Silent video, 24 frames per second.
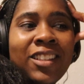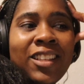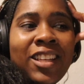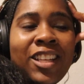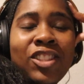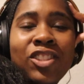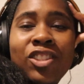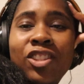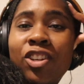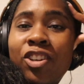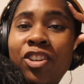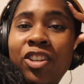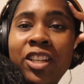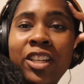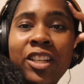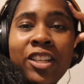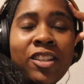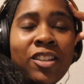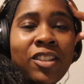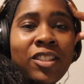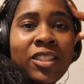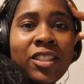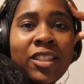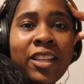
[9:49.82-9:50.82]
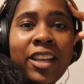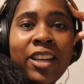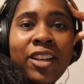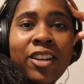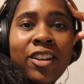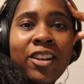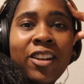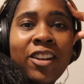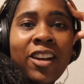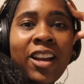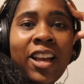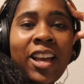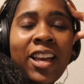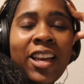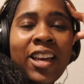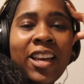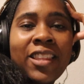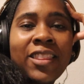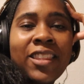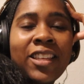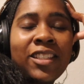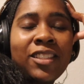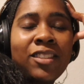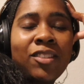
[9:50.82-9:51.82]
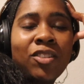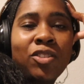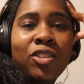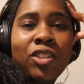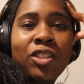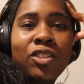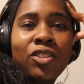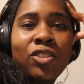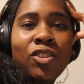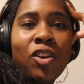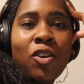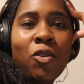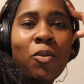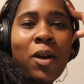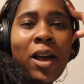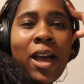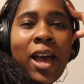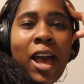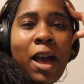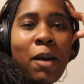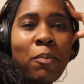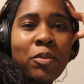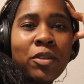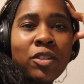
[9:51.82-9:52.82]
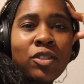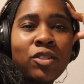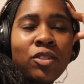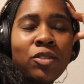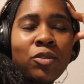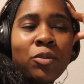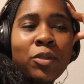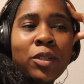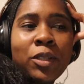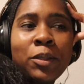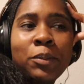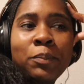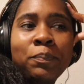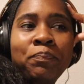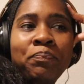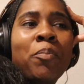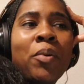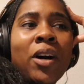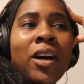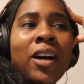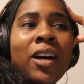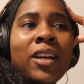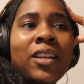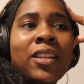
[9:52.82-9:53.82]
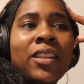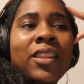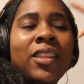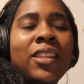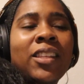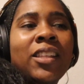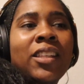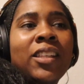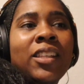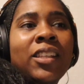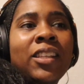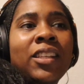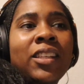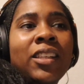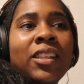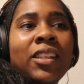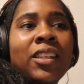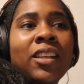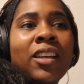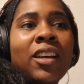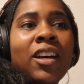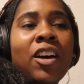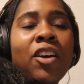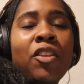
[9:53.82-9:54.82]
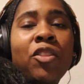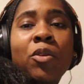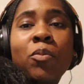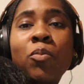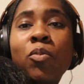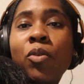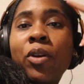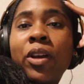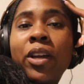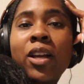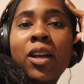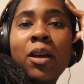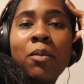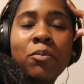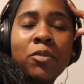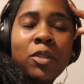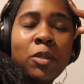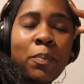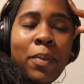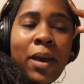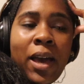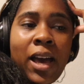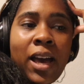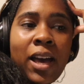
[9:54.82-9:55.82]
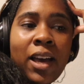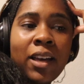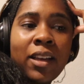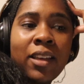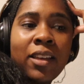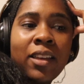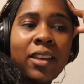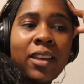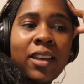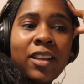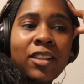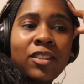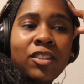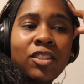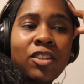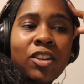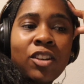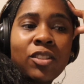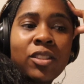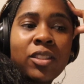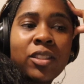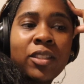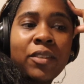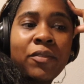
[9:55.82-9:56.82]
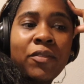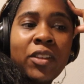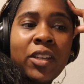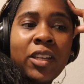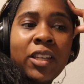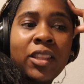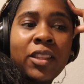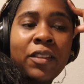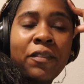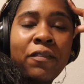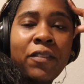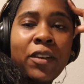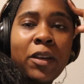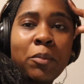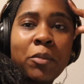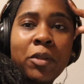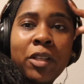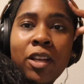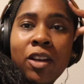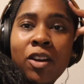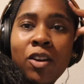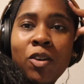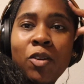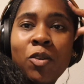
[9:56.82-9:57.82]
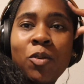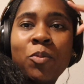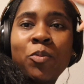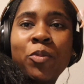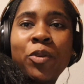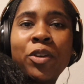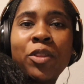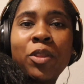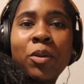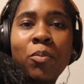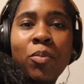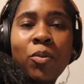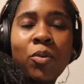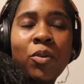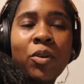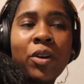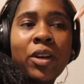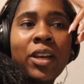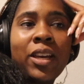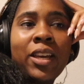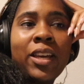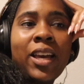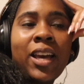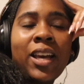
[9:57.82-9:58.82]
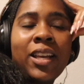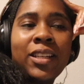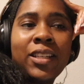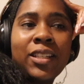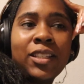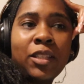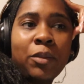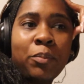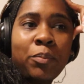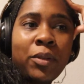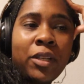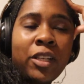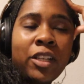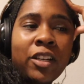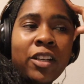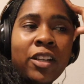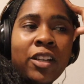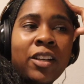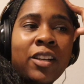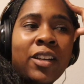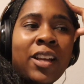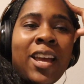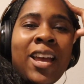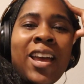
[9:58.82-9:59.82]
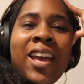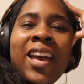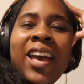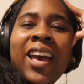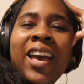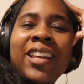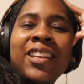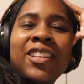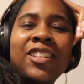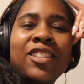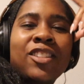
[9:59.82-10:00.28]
It's 30 years later and they still didn't know what happened to him, but the other boy comes back and starts living in the family home where the boy had disappeared, and he